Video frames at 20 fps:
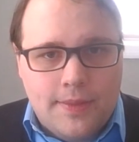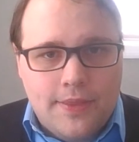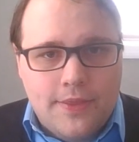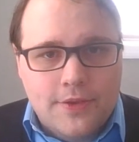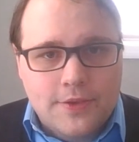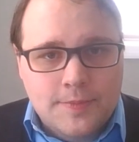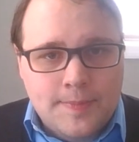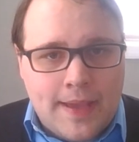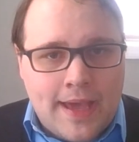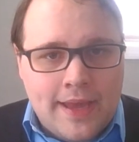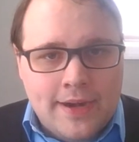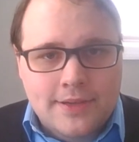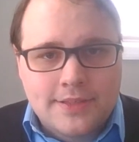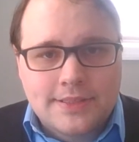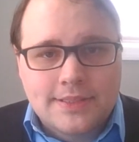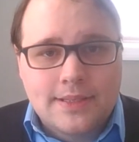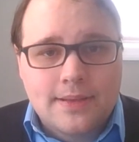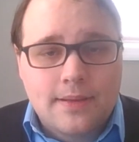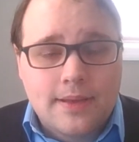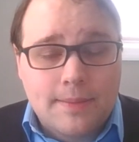those
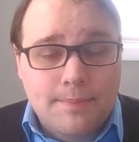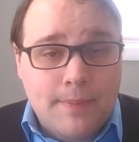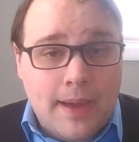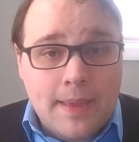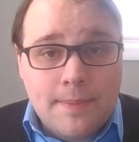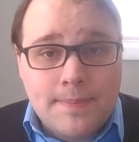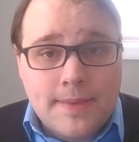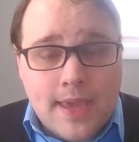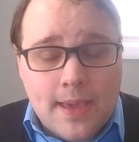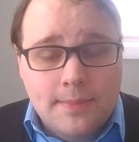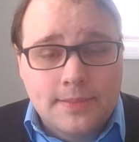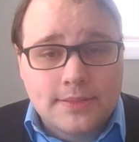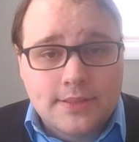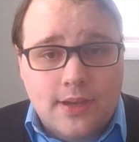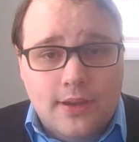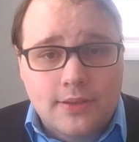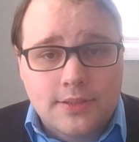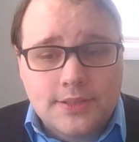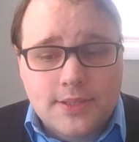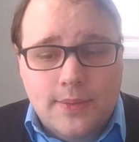patterns might be able
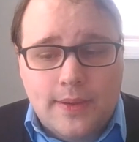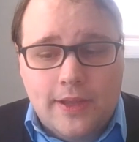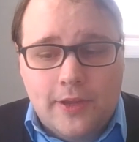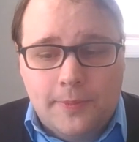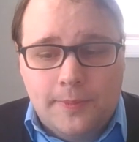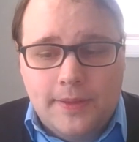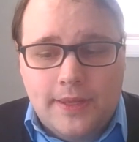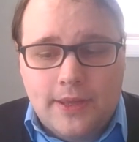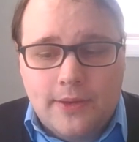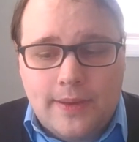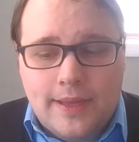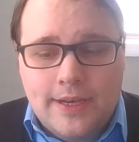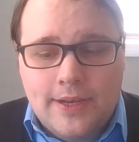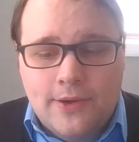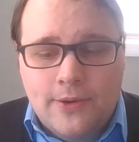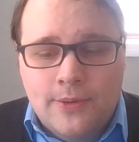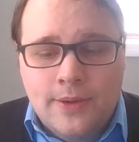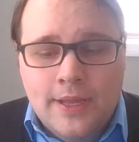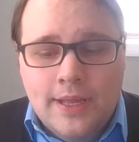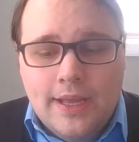to also help you. I
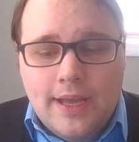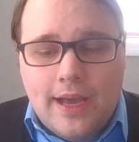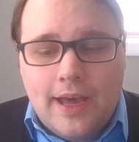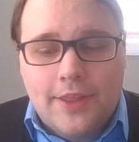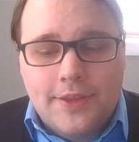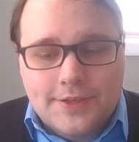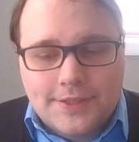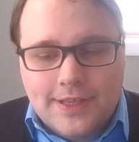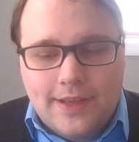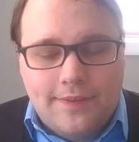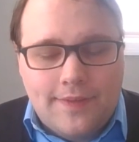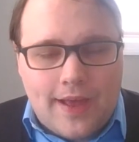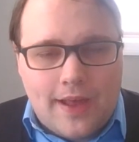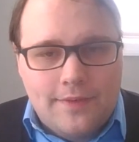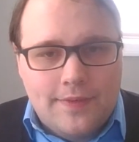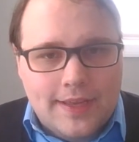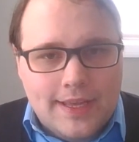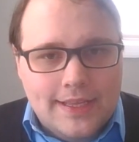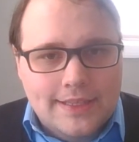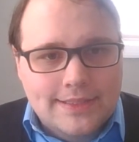know other self
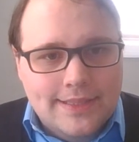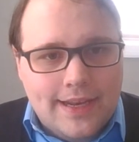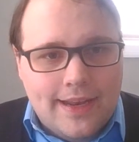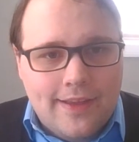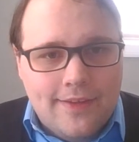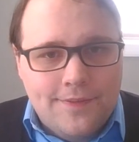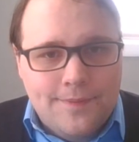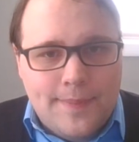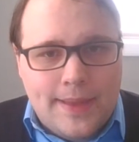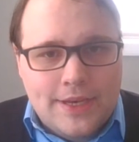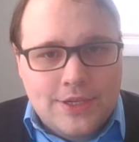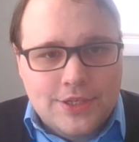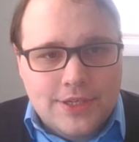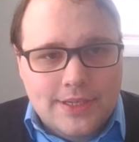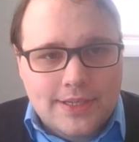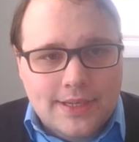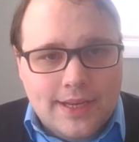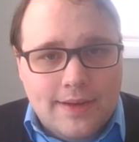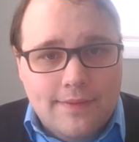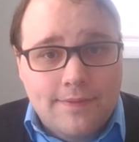advocates that I've
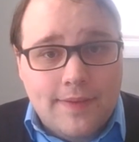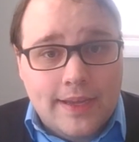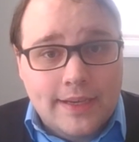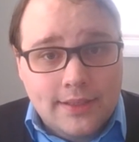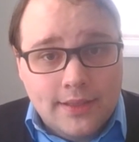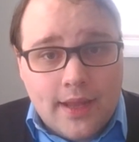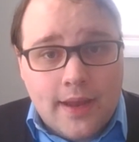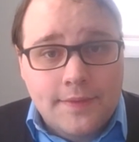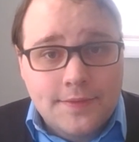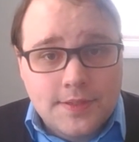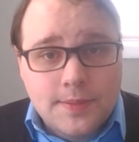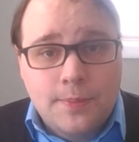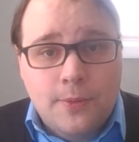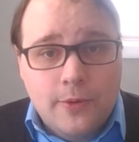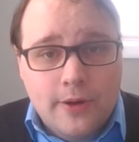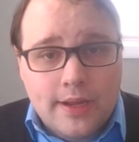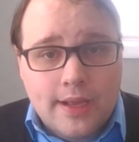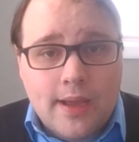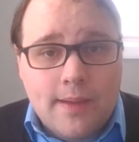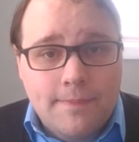mentioned can find a lot of
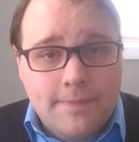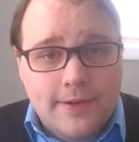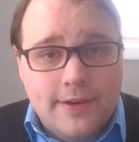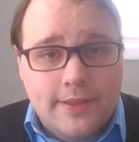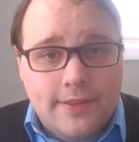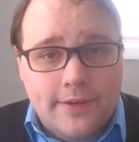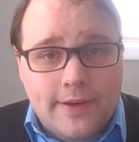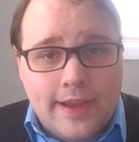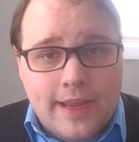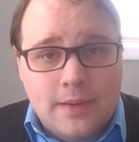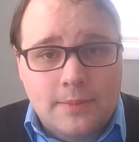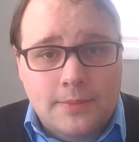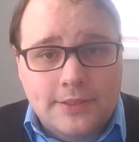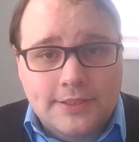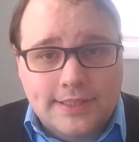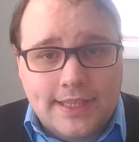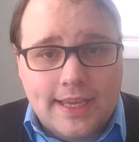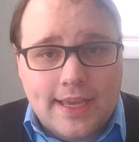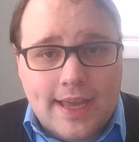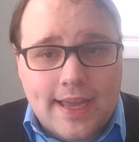support and comfort in their
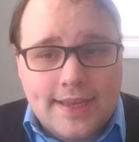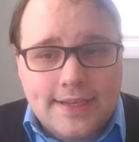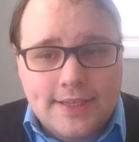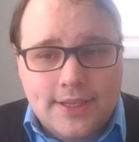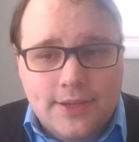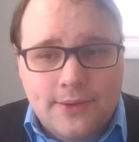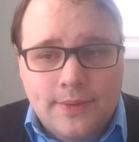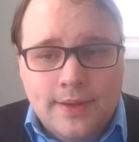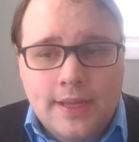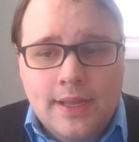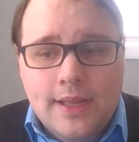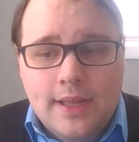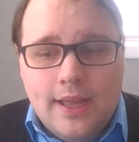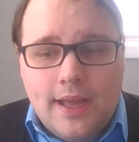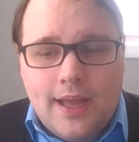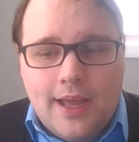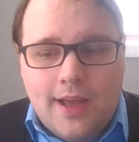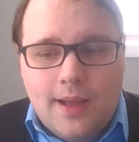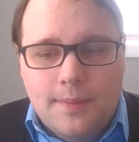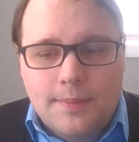animals, like I do.
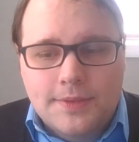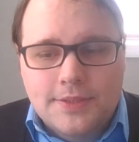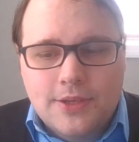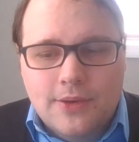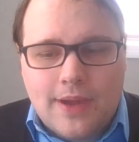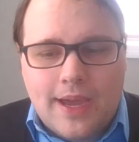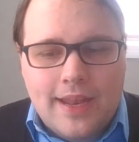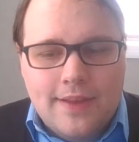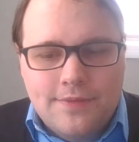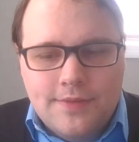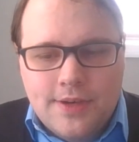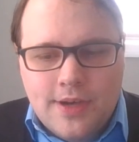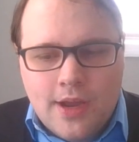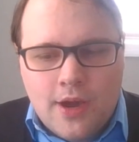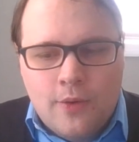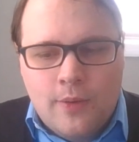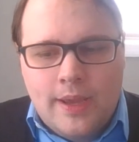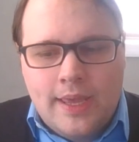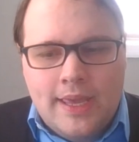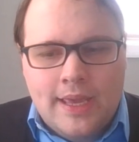So kind of
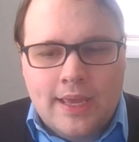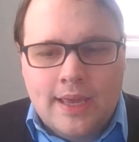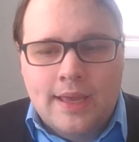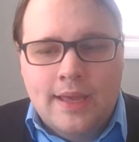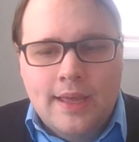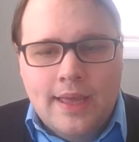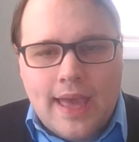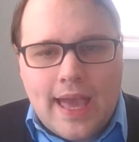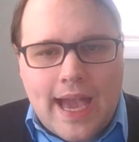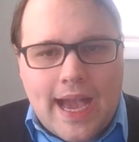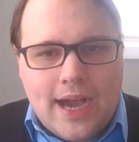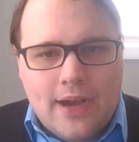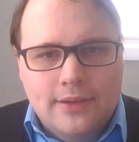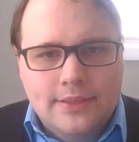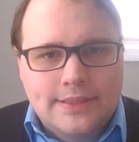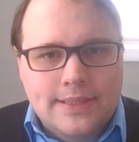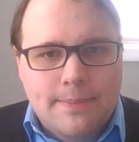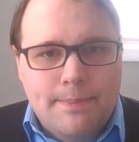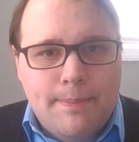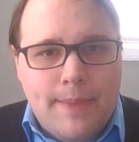knowing how
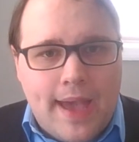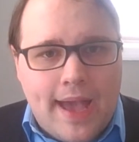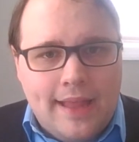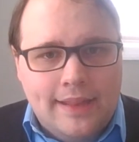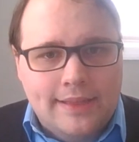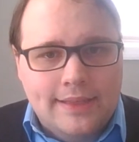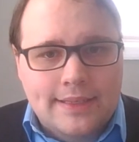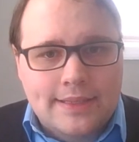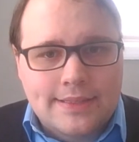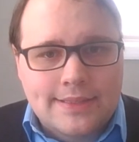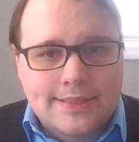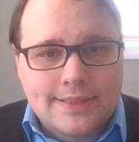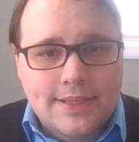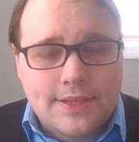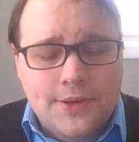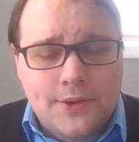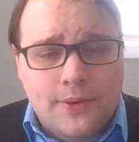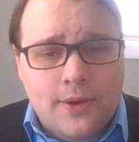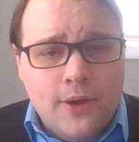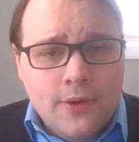to balance
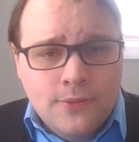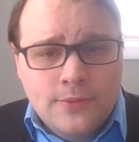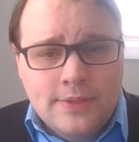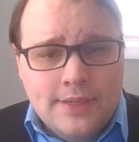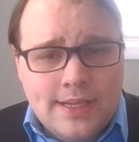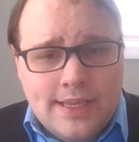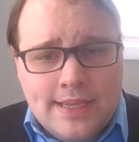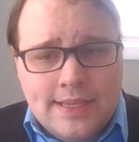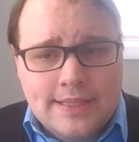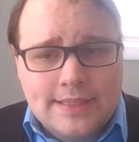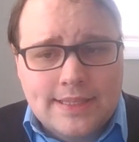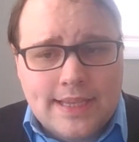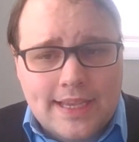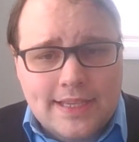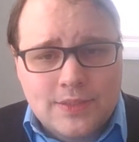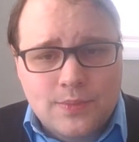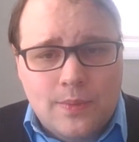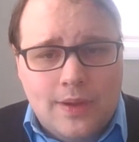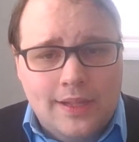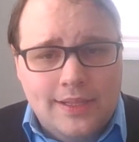your own needs
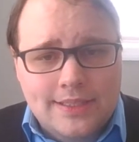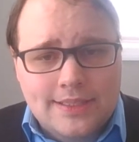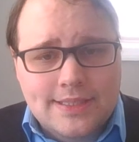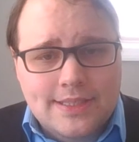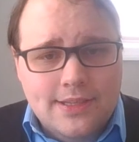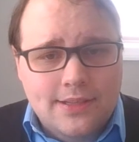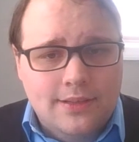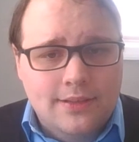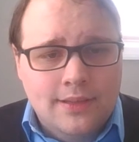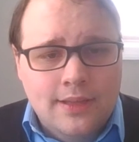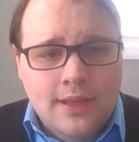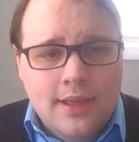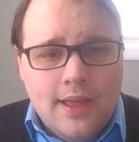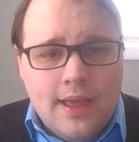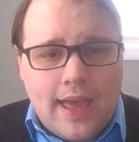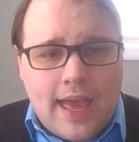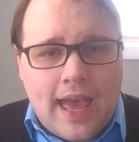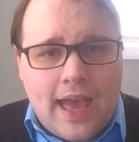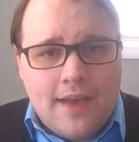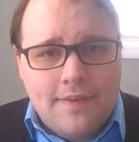as well as still
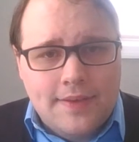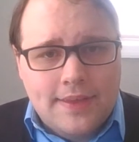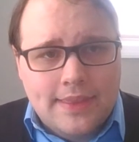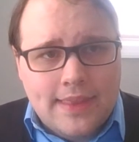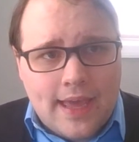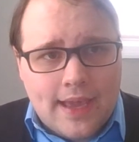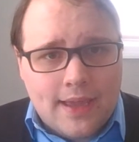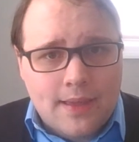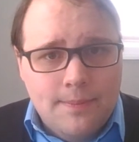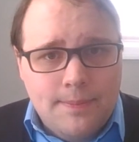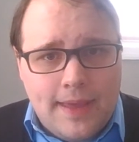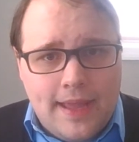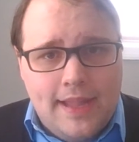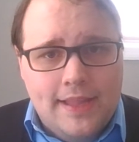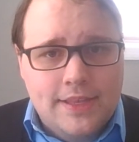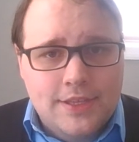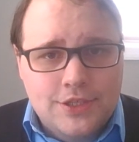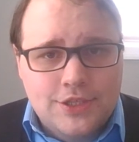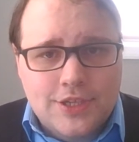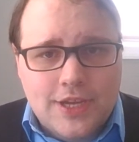having that
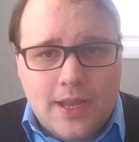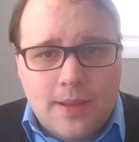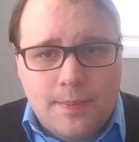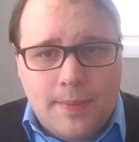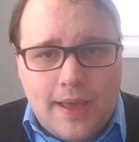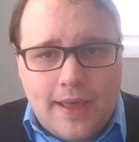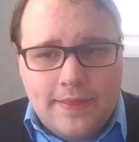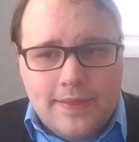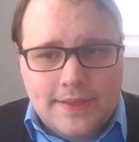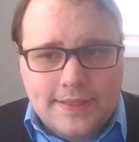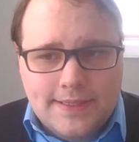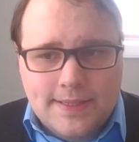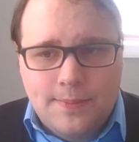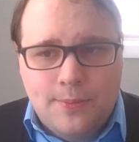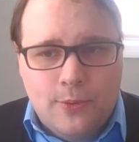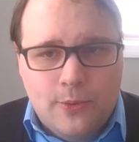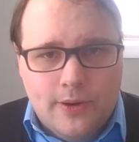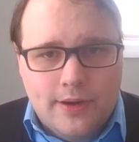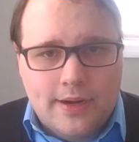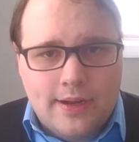companionship and the
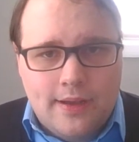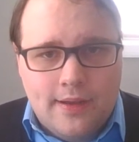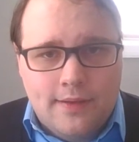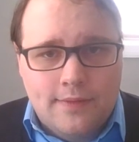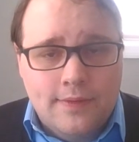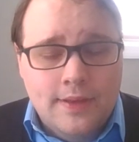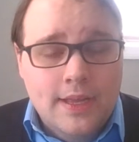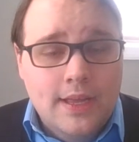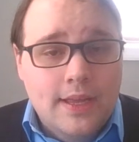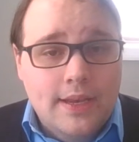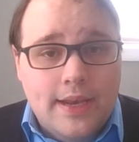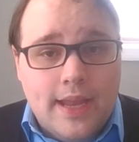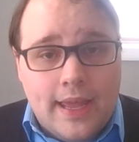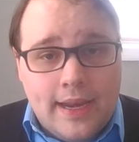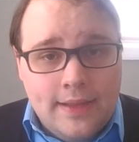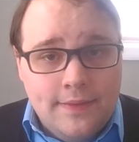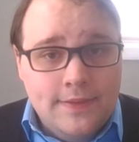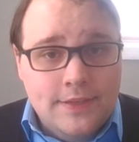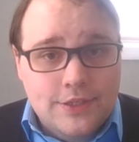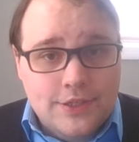support of
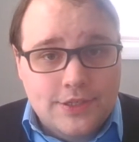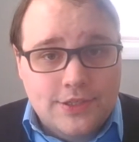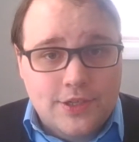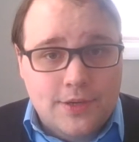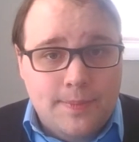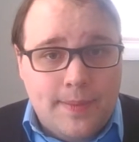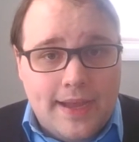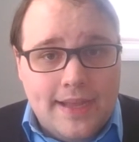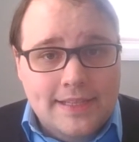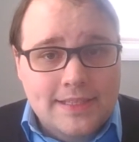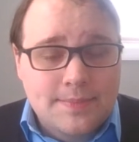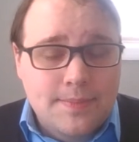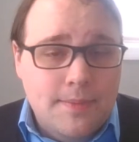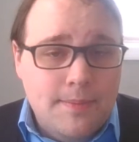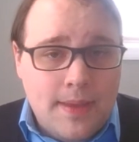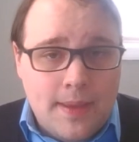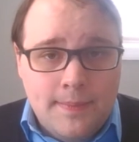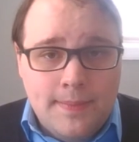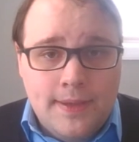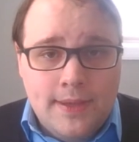not even just your pets,
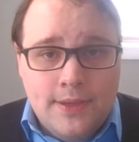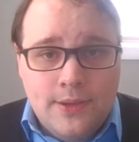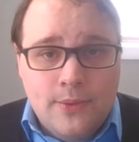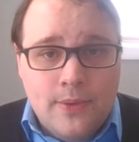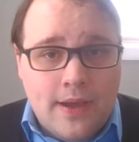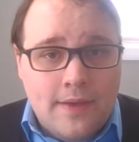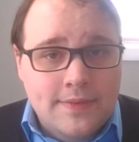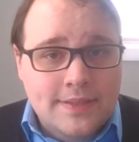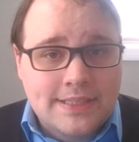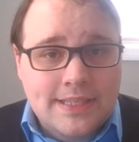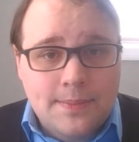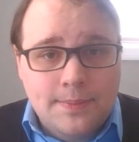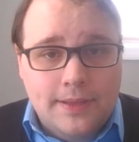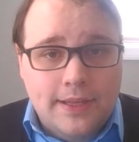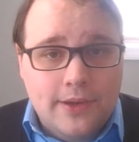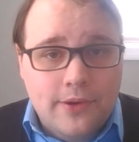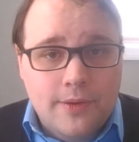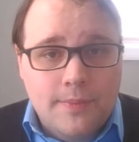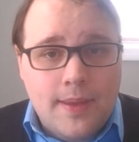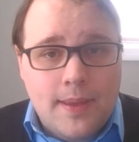but maybe you have a
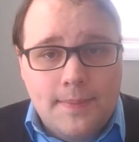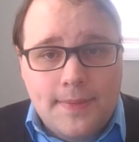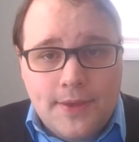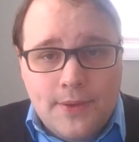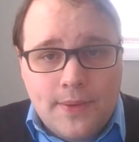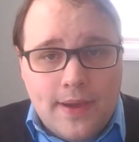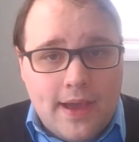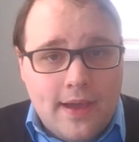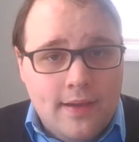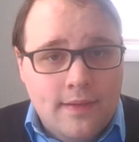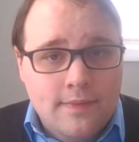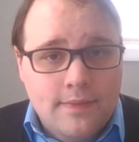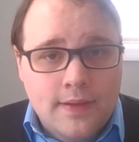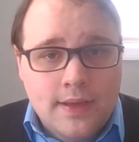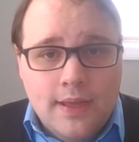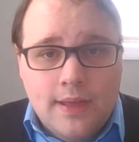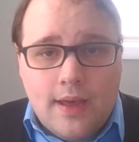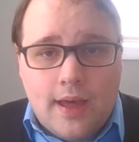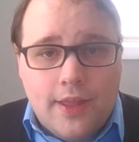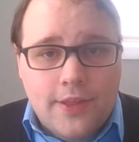sibling or maybe you have
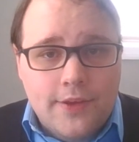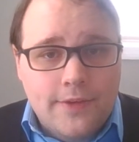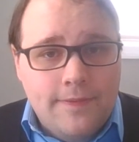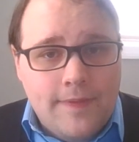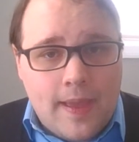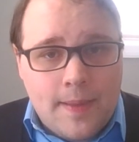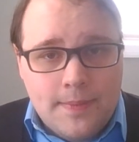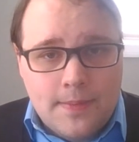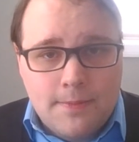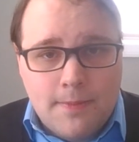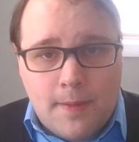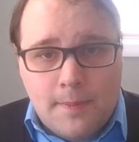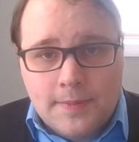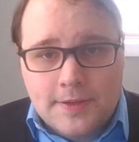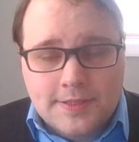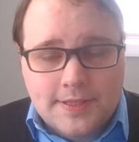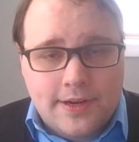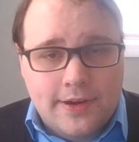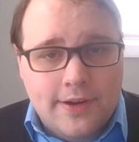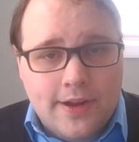other family
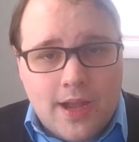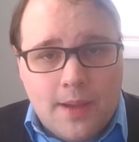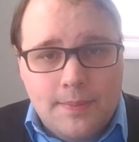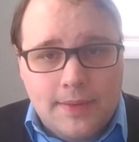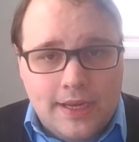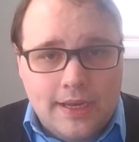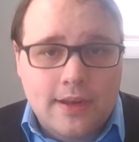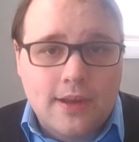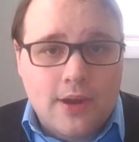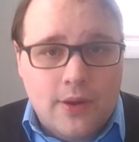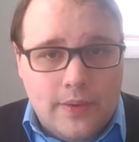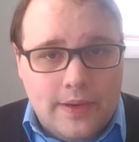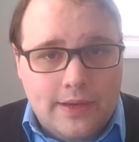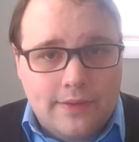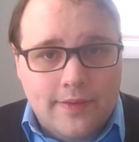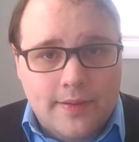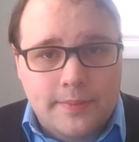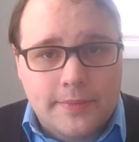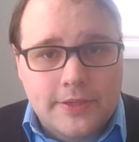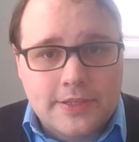members that are coming and going
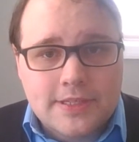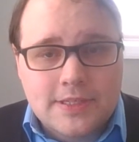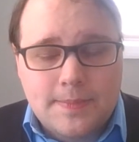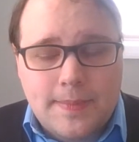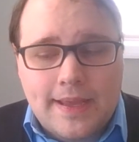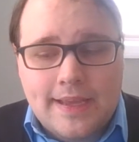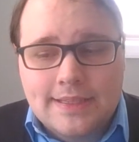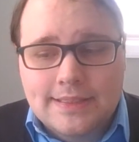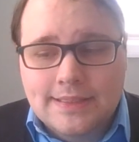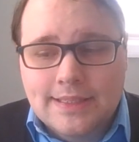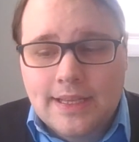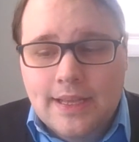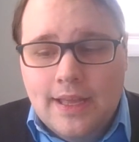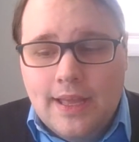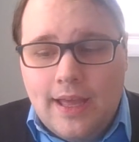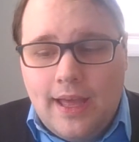from your space.